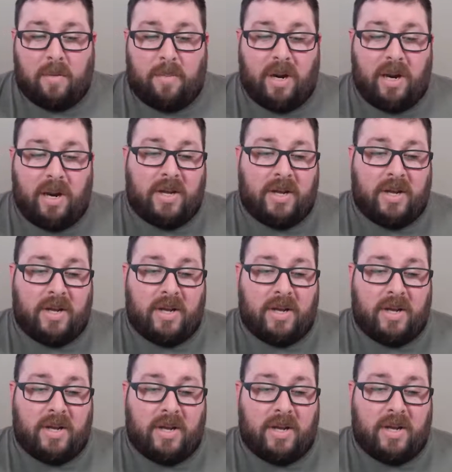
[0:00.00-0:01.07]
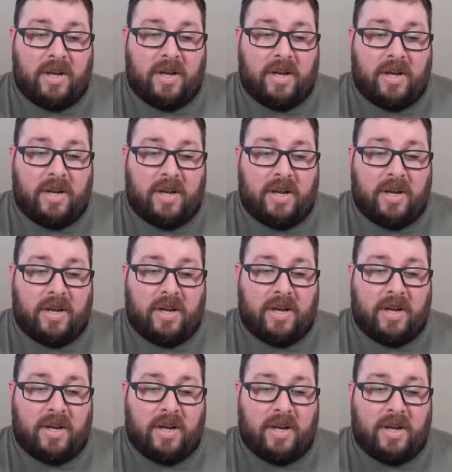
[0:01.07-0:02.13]
But anyways, so we talk about
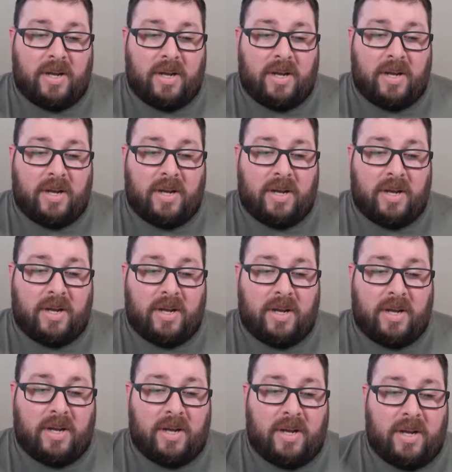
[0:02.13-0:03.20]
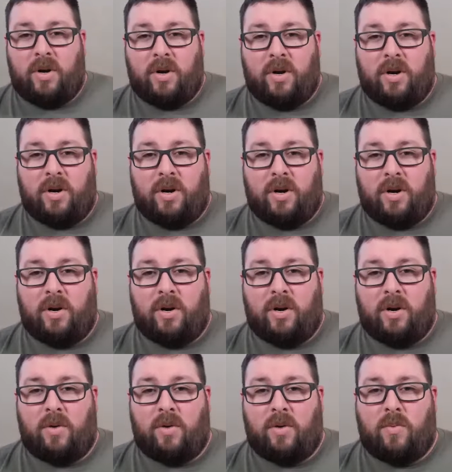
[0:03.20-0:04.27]
like the question I asked, have you ever wondered why you fail
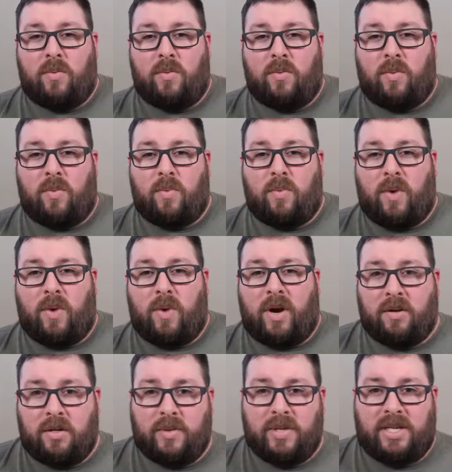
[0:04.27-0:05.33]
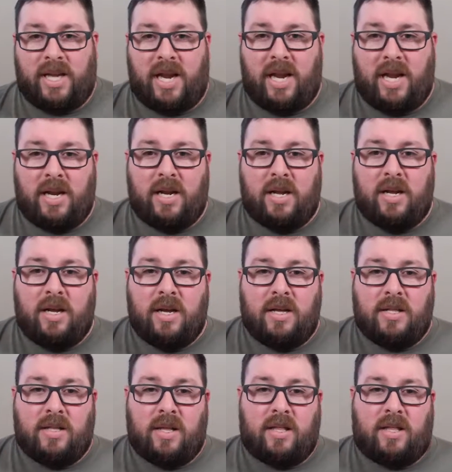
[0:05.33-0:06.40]
to attain the things you truly
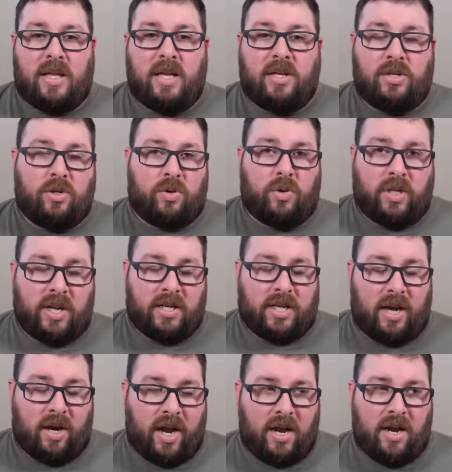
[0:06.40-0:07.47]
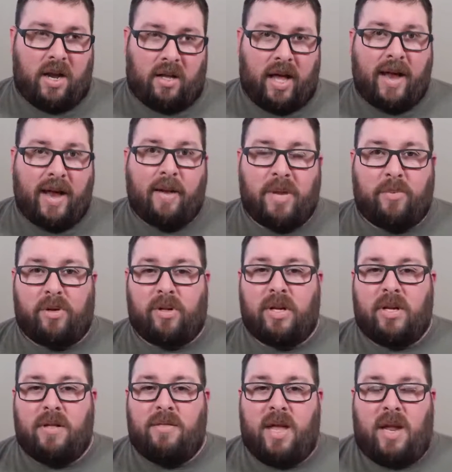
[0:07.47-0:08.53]
desire? And a lot of people,
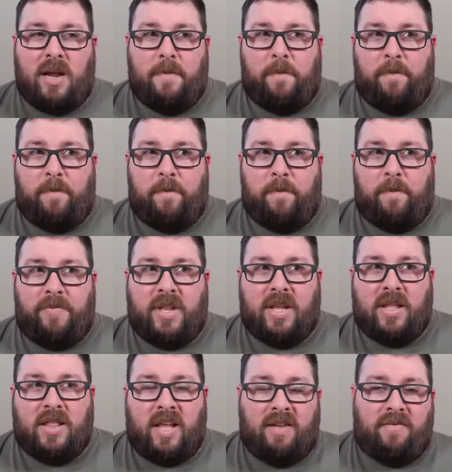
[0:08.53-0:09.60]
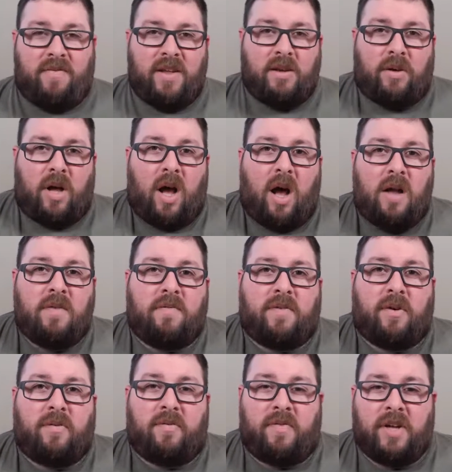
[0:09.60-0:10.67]
they feel
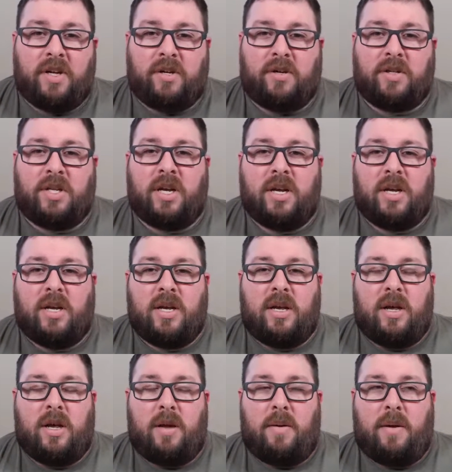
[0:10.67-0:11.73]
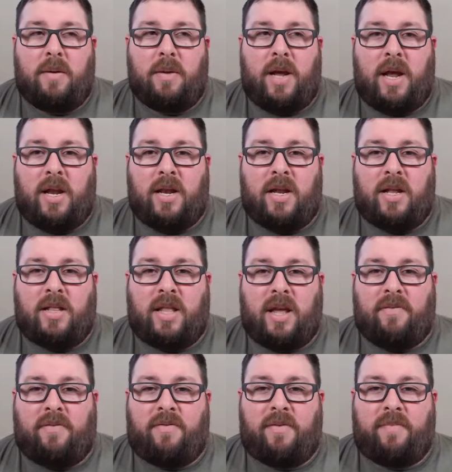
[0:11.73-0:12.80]
unfulfilled, and
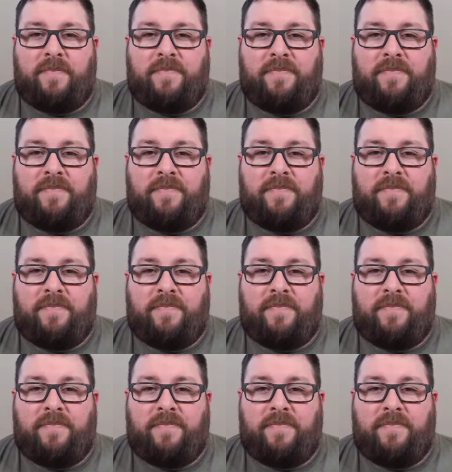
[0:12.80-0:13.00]
they've